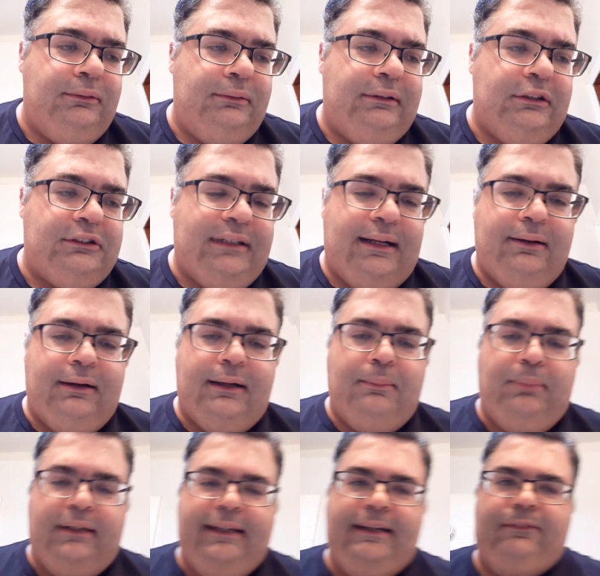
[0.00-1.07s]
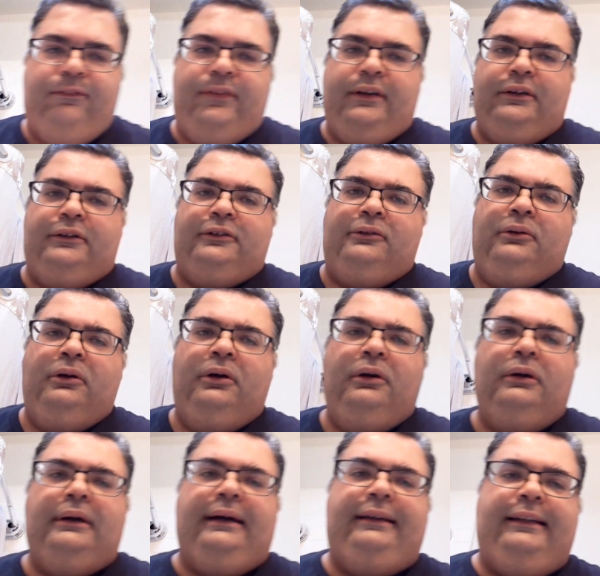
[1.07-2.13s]
there's not a lot of blade feel
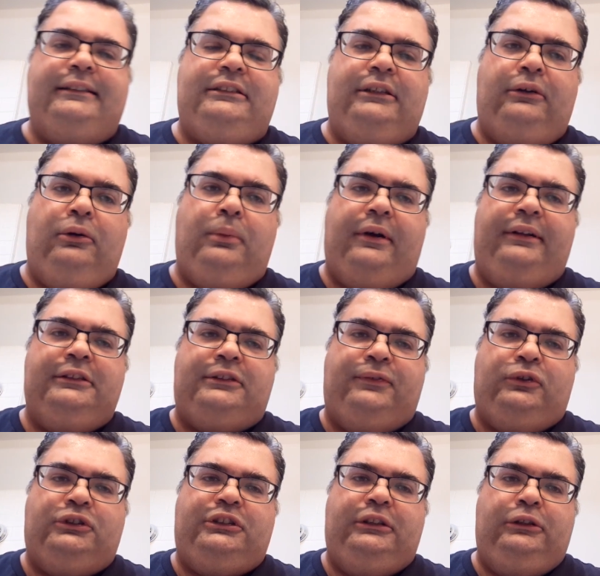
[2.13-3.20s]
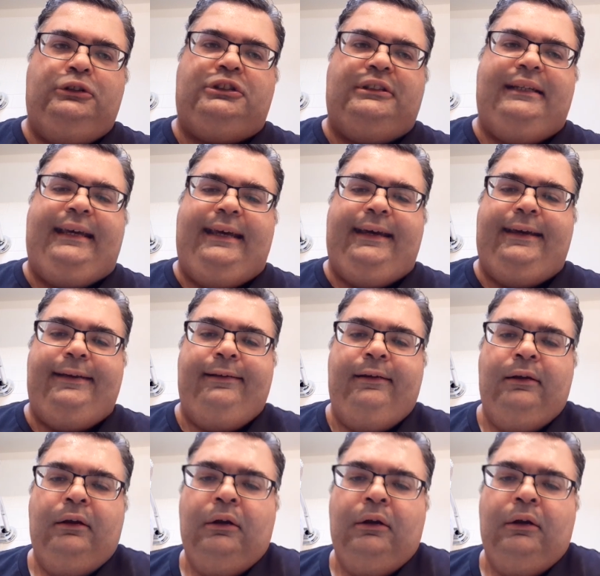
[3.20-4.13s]
unless of course you loosen the head,